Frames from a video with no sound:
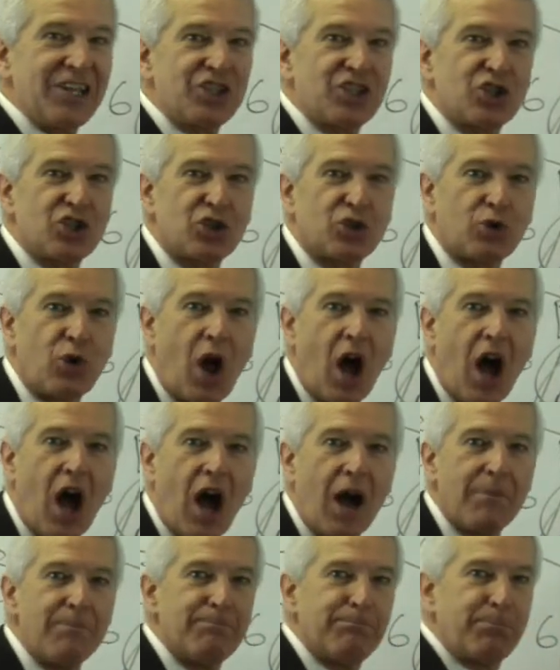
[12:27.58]
a
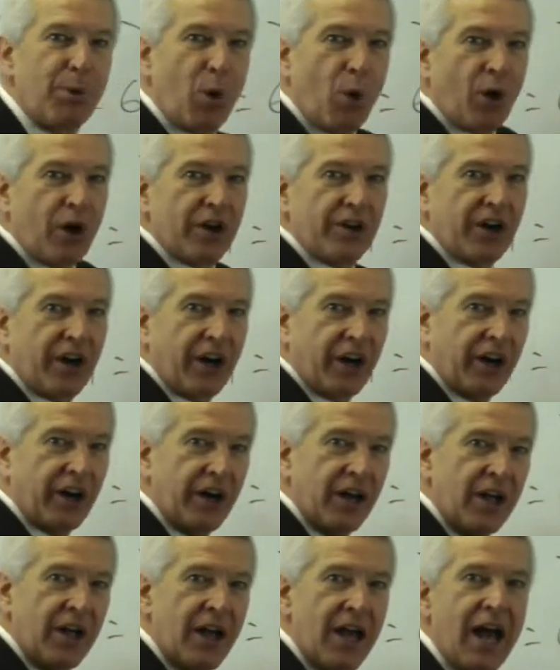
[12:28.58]
strong
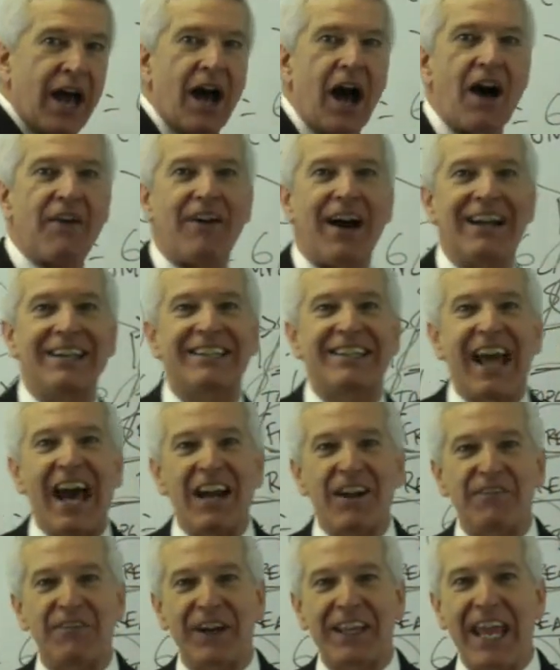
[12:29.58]
border of
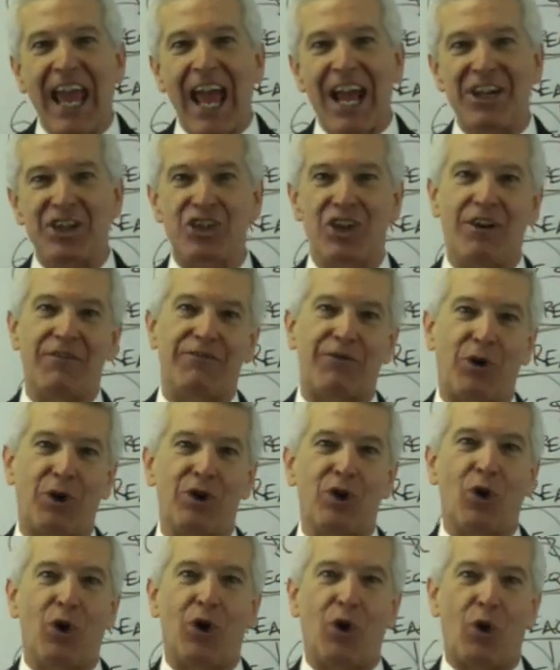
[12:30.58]
identification for
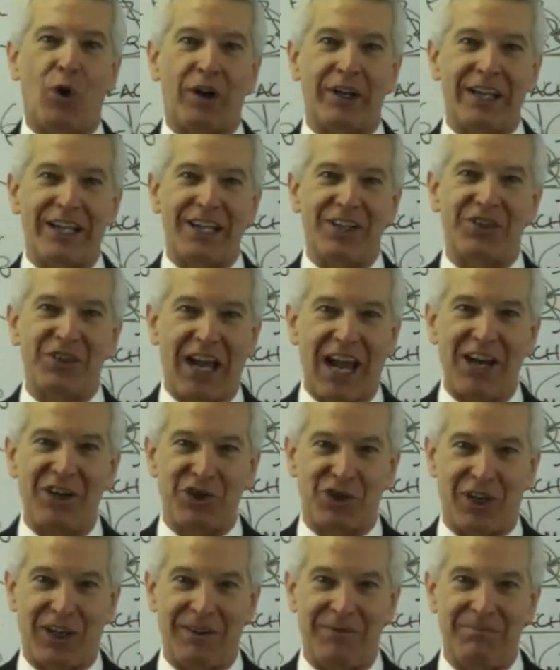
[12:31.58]
your
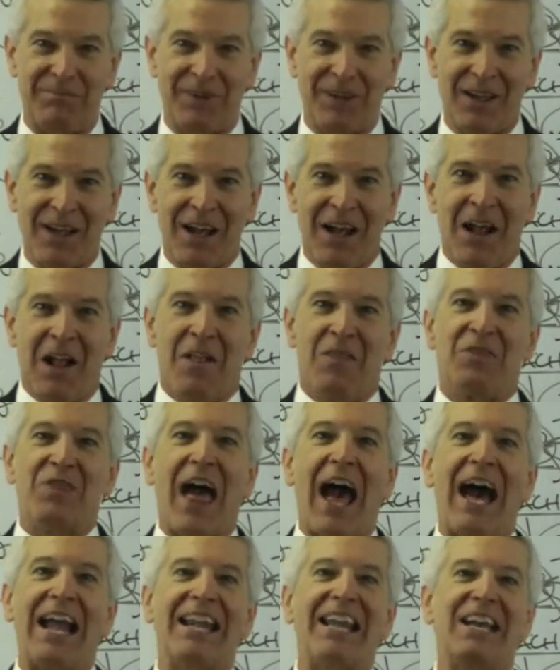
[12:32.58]
organization
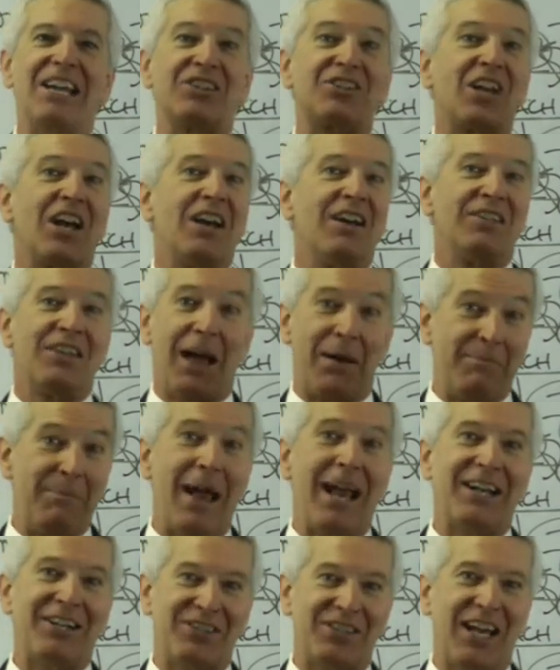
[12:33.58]
that
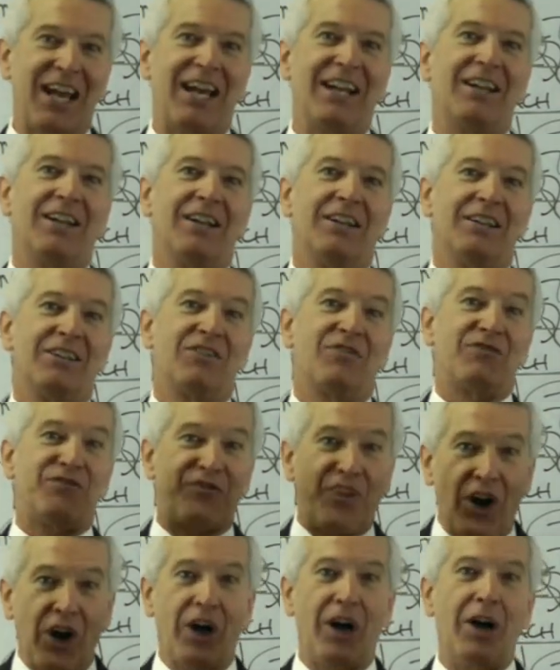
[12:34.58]
makes it
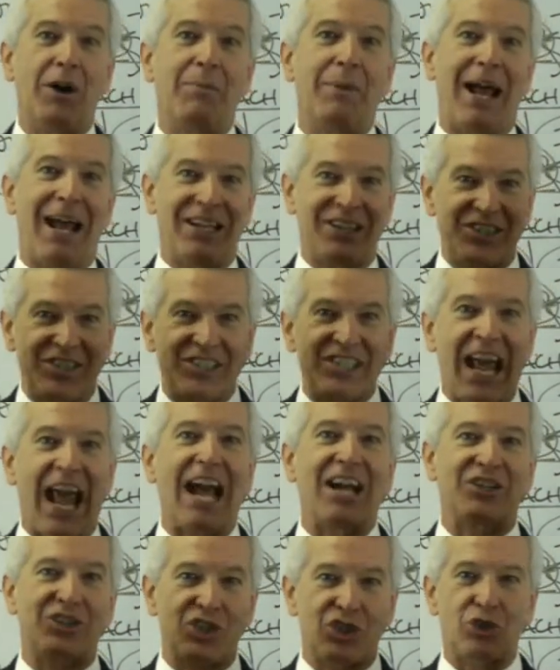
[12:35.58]
firm and
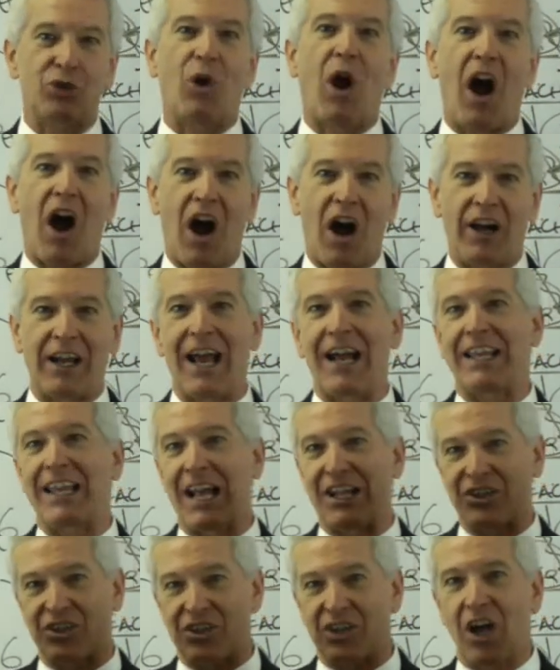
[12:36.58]
stand strong
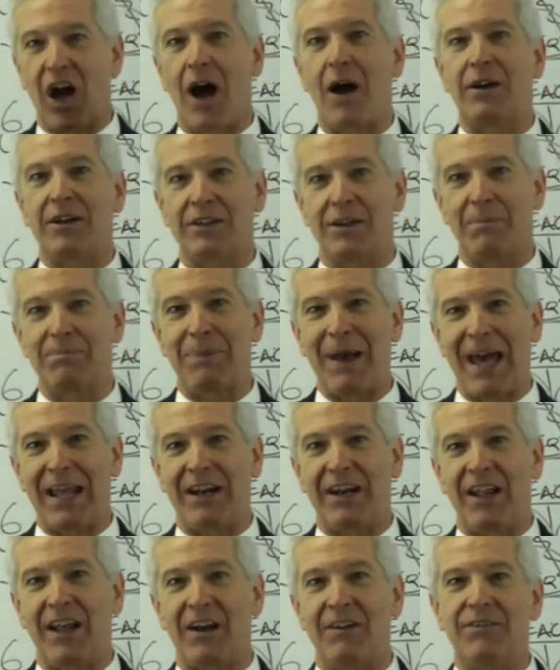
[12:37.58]
against
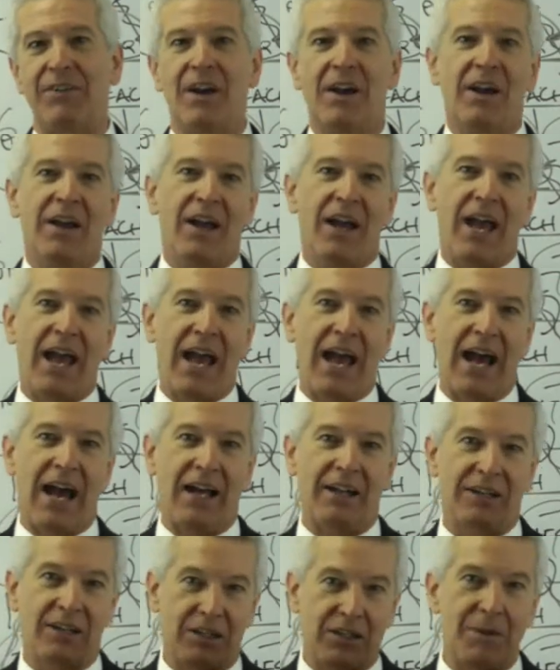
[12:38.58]
competitive
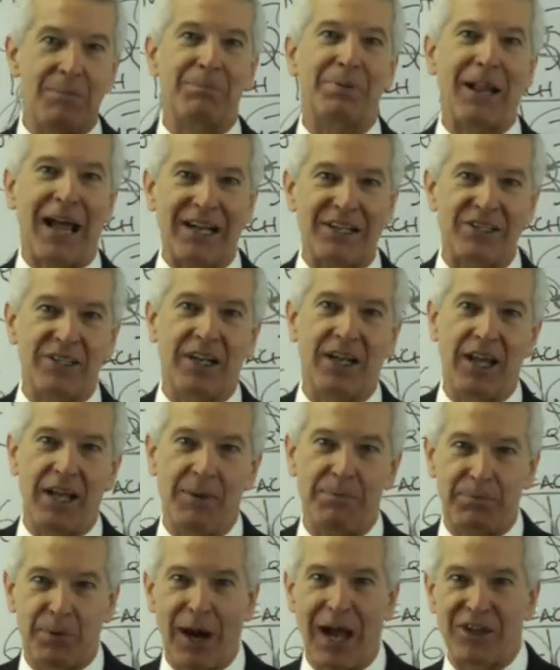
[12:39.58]
and
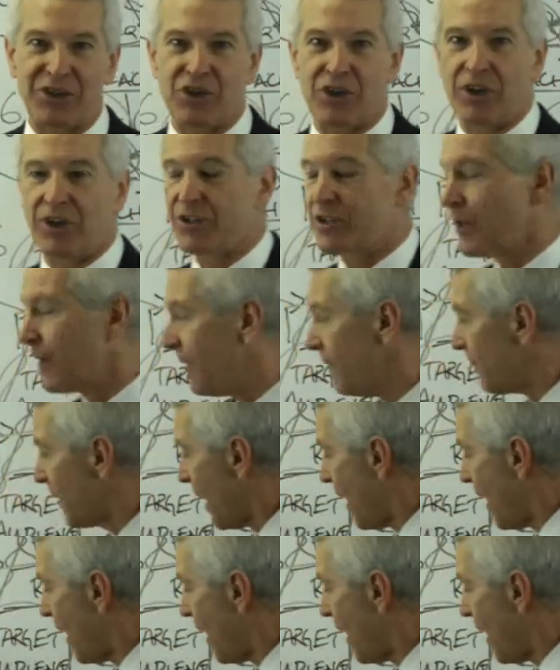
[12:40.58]
complexity pressures.